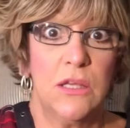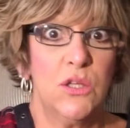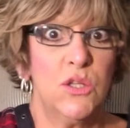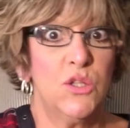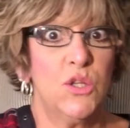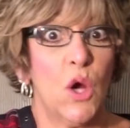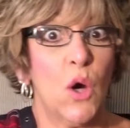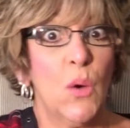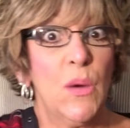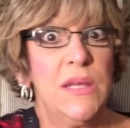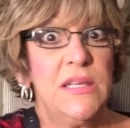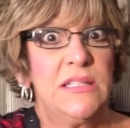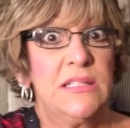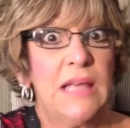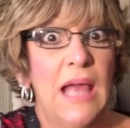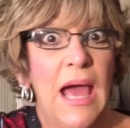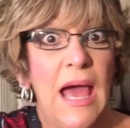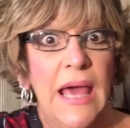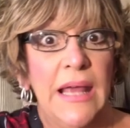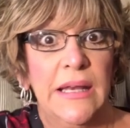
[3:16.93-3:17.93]
Joey's
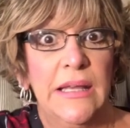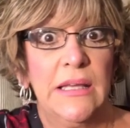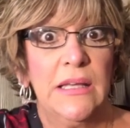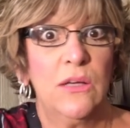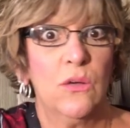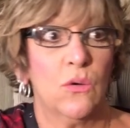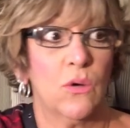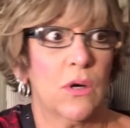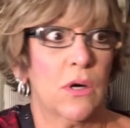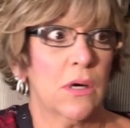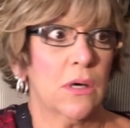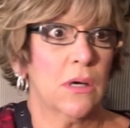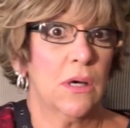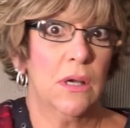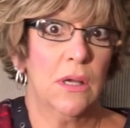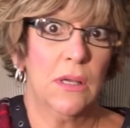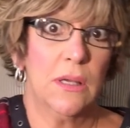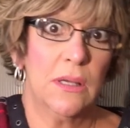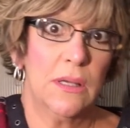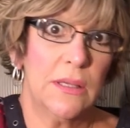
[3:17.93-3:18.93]
got it or
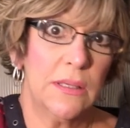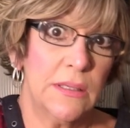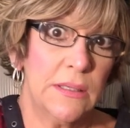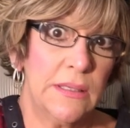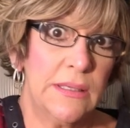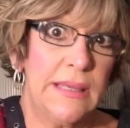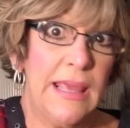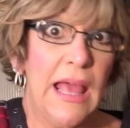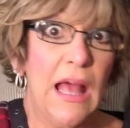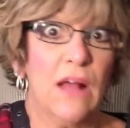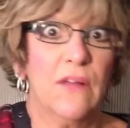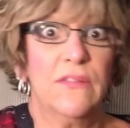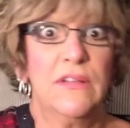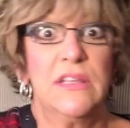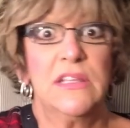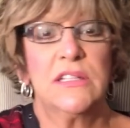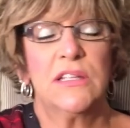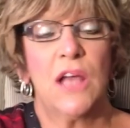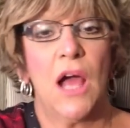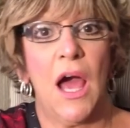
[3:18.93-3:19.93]

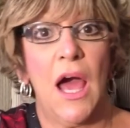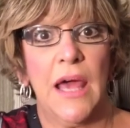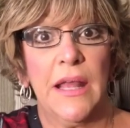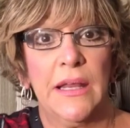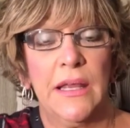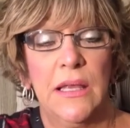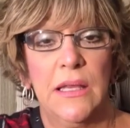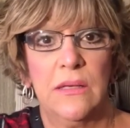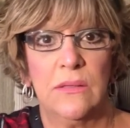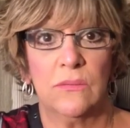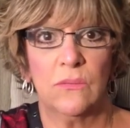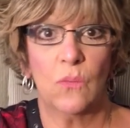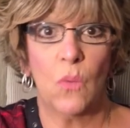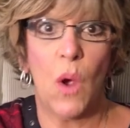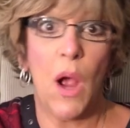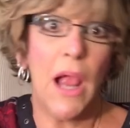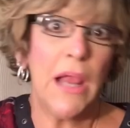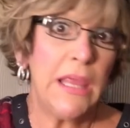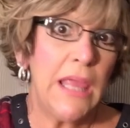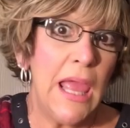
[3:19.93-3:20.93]
Calvin's got it and
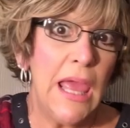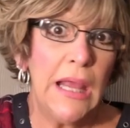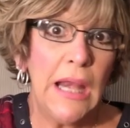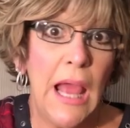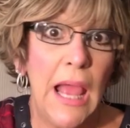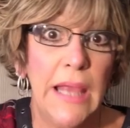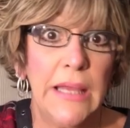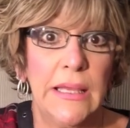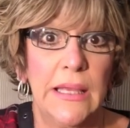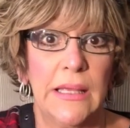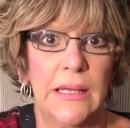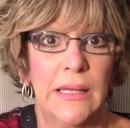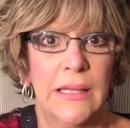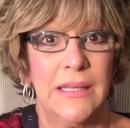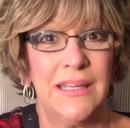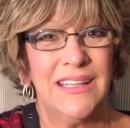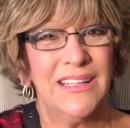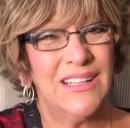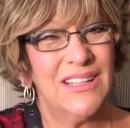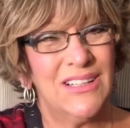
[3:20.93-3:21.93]
why can't I get it,
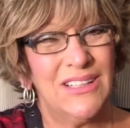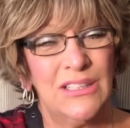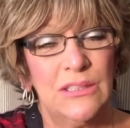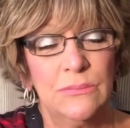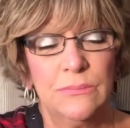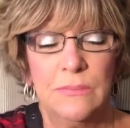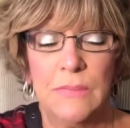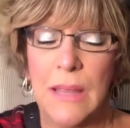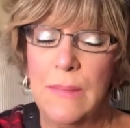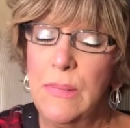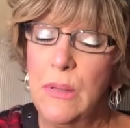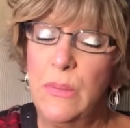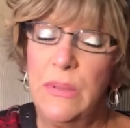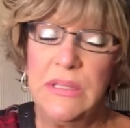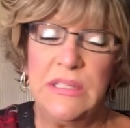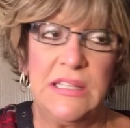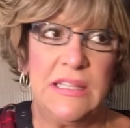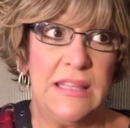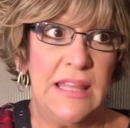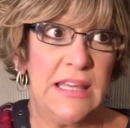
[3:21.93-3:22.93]
you know? Maybe we
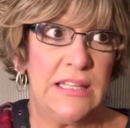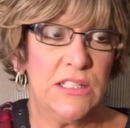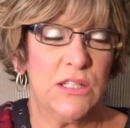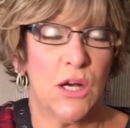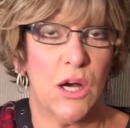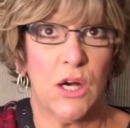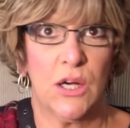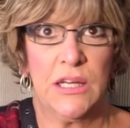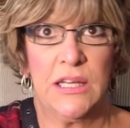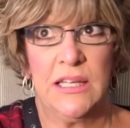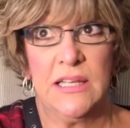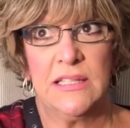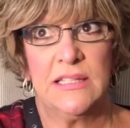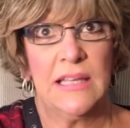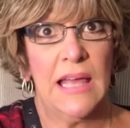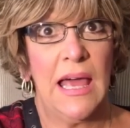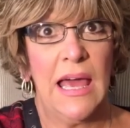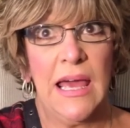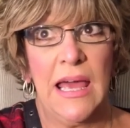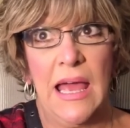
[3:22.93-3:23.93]
did that to our kids.
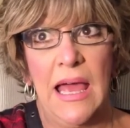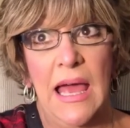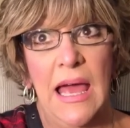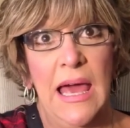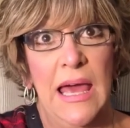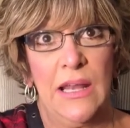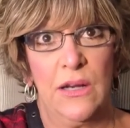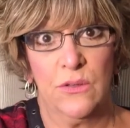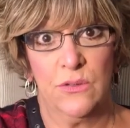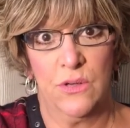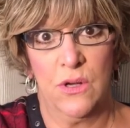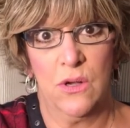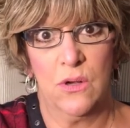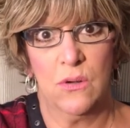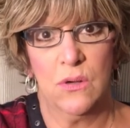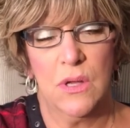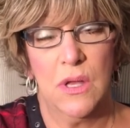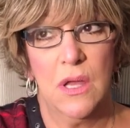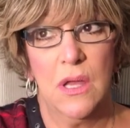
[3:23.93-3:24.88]
I, I don't know.